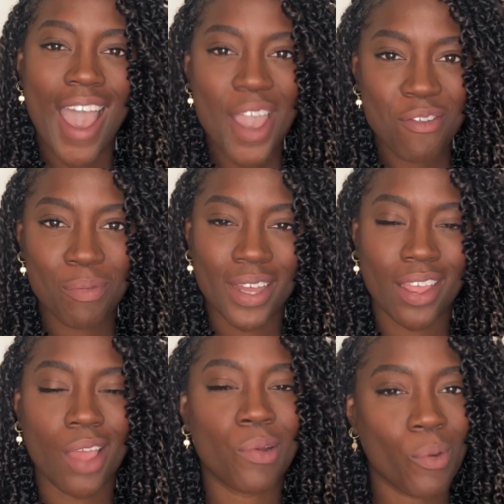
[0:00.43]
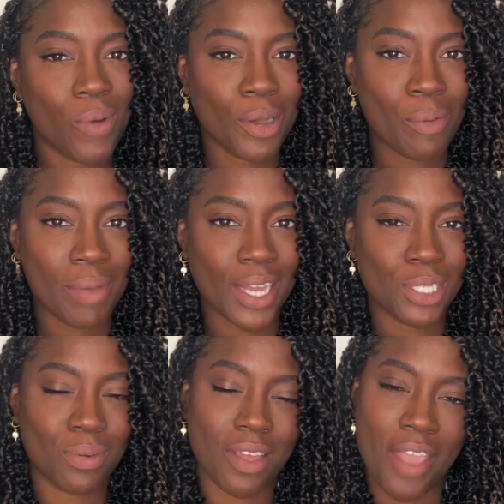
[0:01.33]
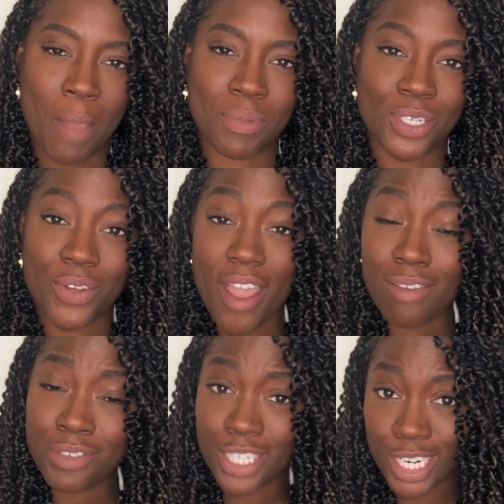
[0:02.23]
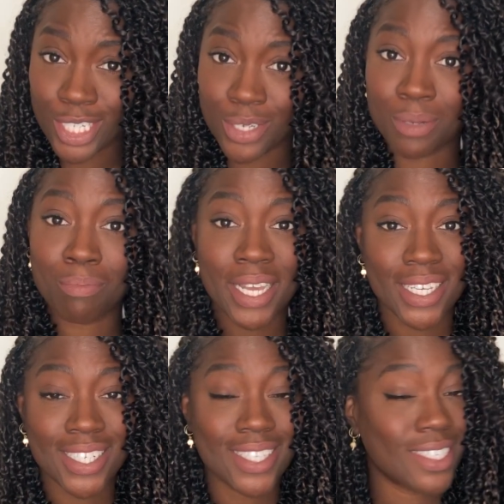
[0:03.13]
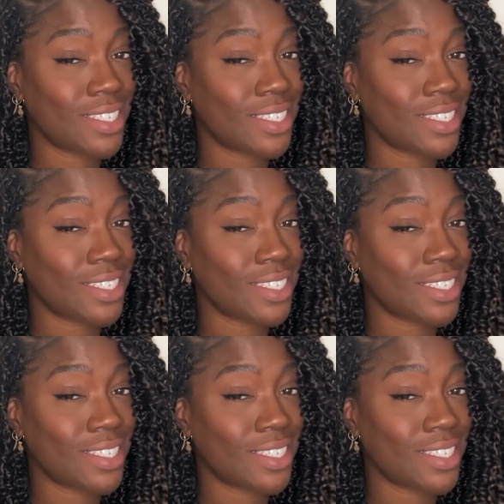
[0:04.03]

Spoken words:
Hi everybody and welcome back to another episode of Chairs on a Budget.